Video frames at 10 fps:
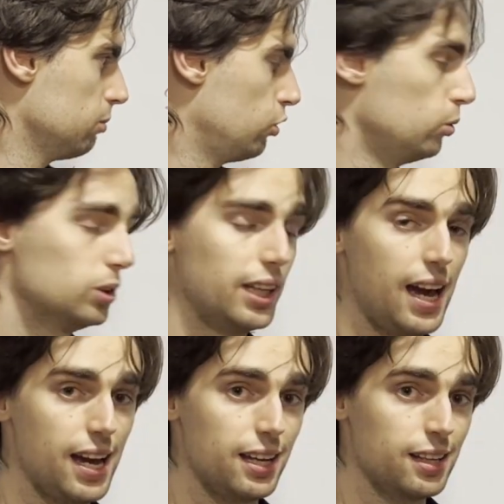choose
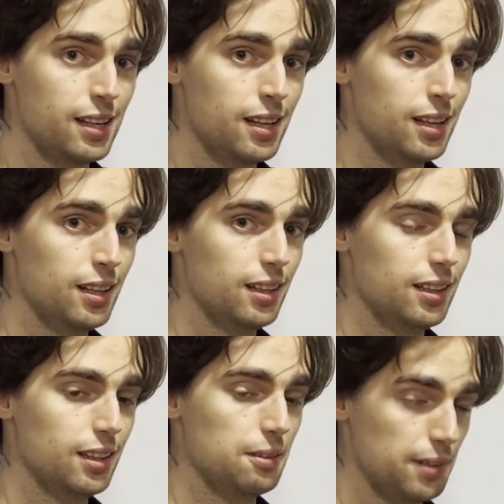k.
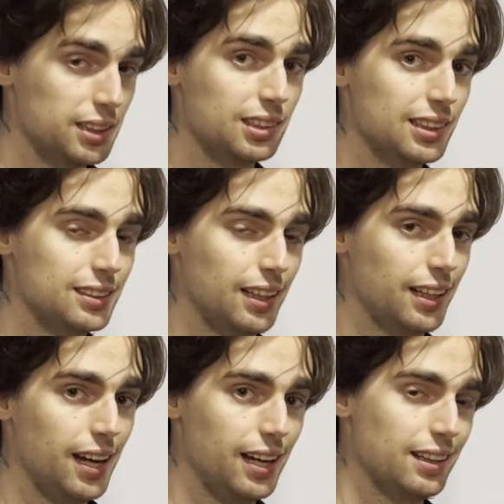If x is less than
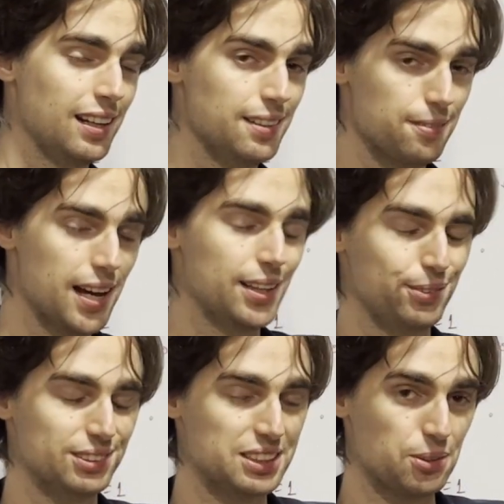k, then the value
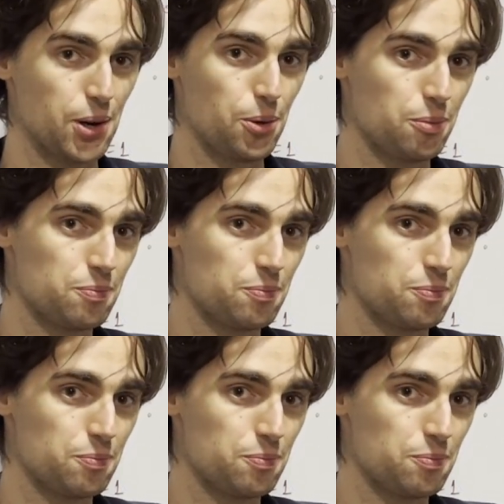is 0.